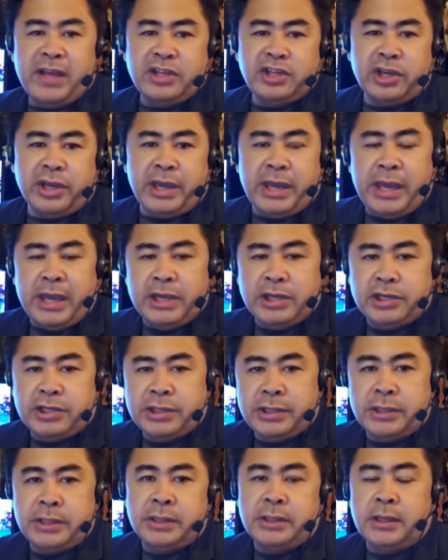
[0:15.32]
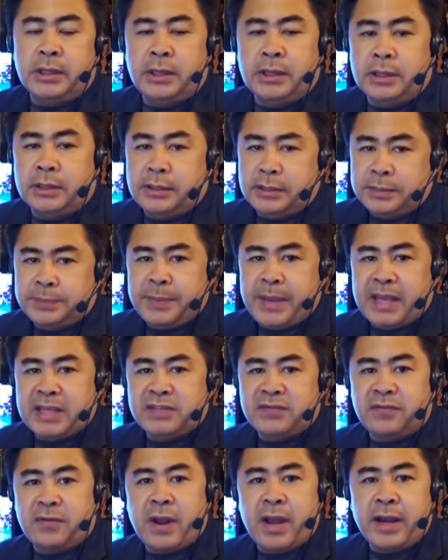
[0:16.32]
of Education this
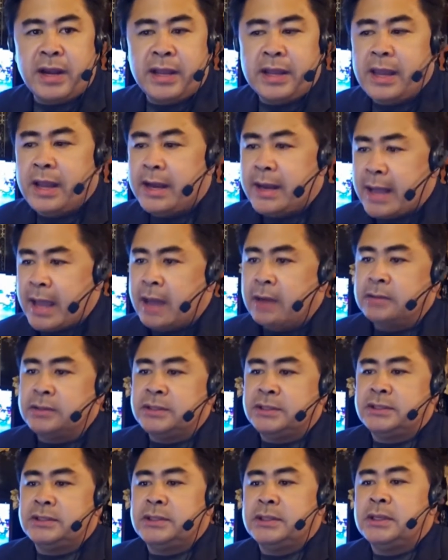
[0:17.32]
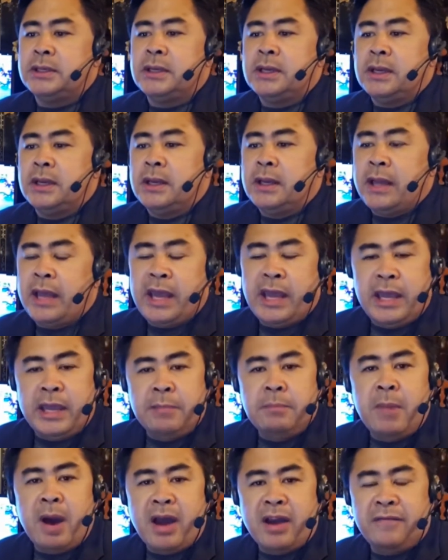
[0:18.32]
past Friday announced
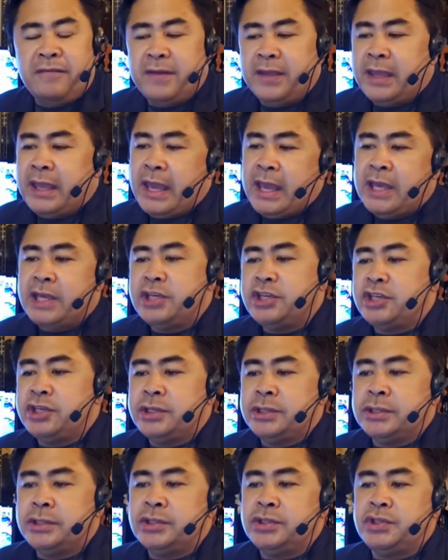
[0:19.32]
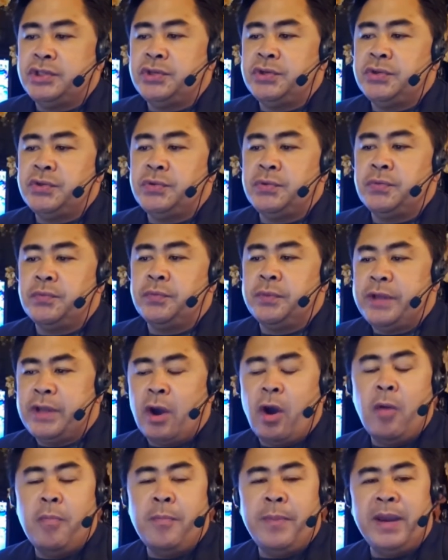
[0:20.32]
a modification to
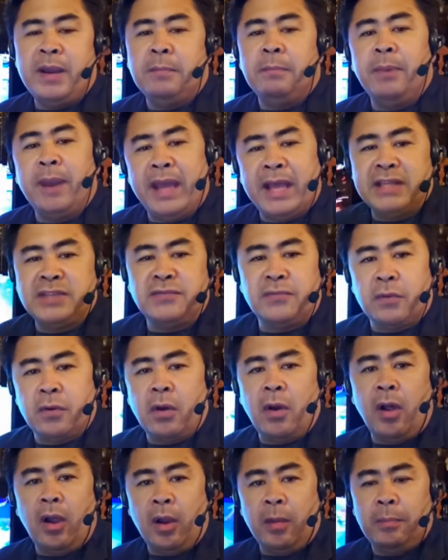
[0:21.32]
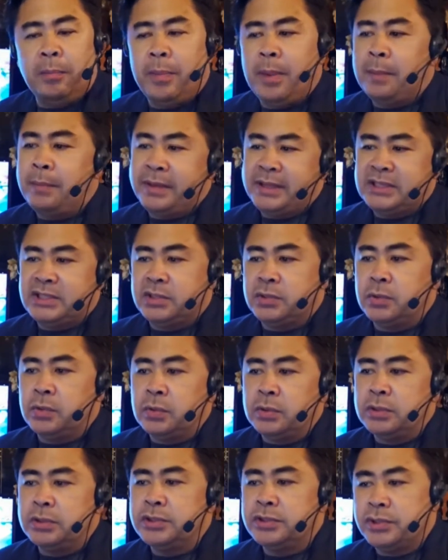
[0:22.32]
reopening plans for all public
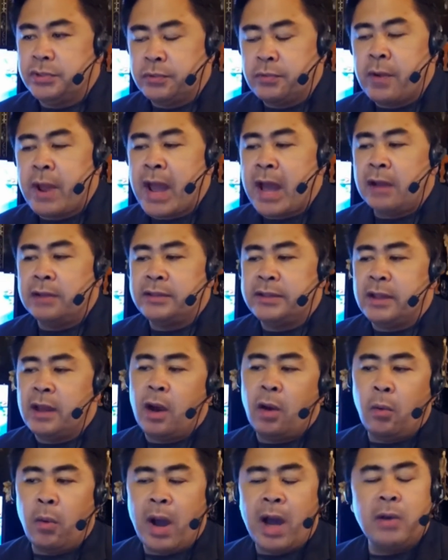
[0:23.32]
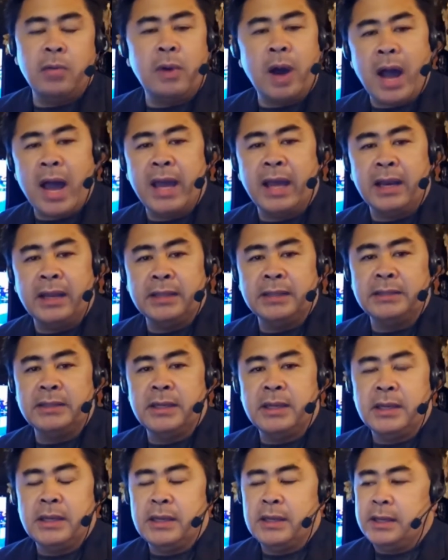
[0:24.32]
schools throughout Oahu
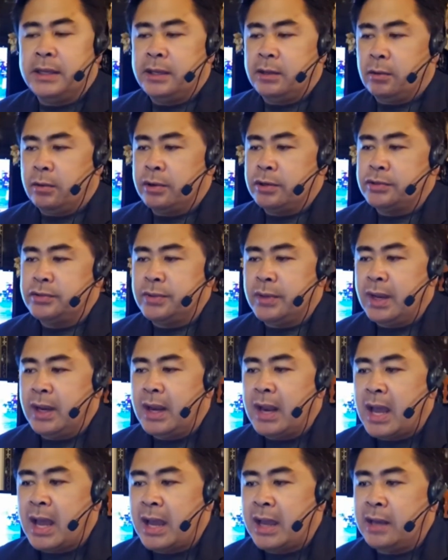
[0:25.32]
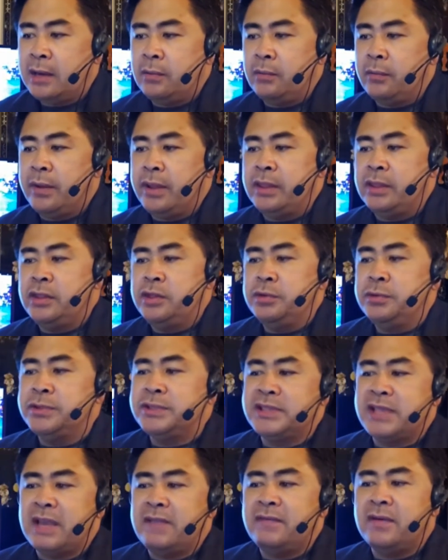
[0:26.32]
Island in order to align with
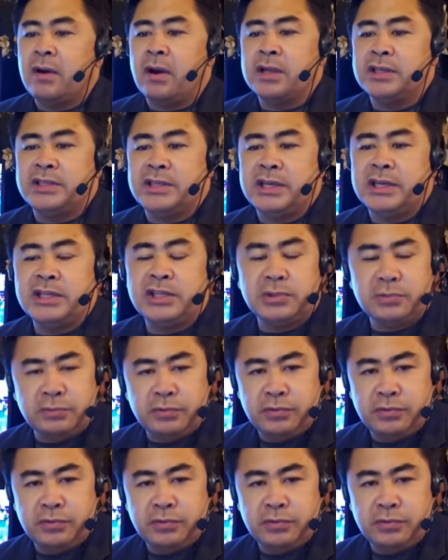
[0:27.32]
new safeguards and